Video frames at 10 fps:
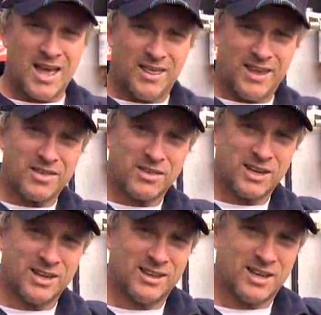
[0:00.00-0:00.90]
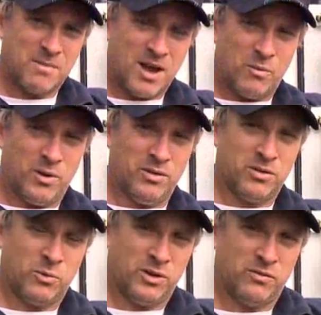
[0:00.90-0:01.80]
The other thing to think about
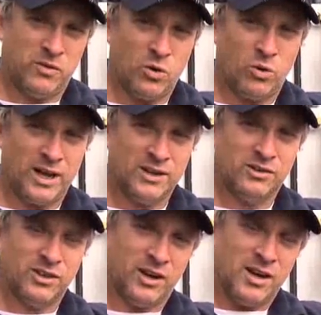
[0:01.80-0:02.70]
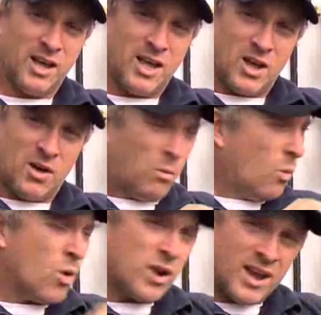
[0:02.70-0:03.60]
with fuel is that
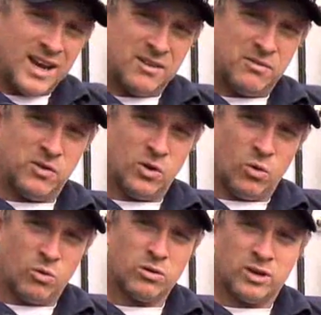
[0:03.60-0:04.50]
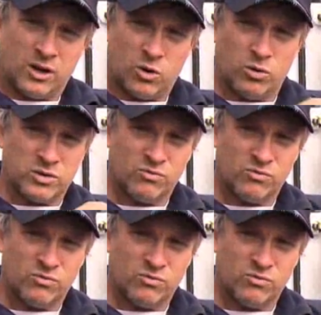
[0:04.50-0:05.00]
water in fuel can cause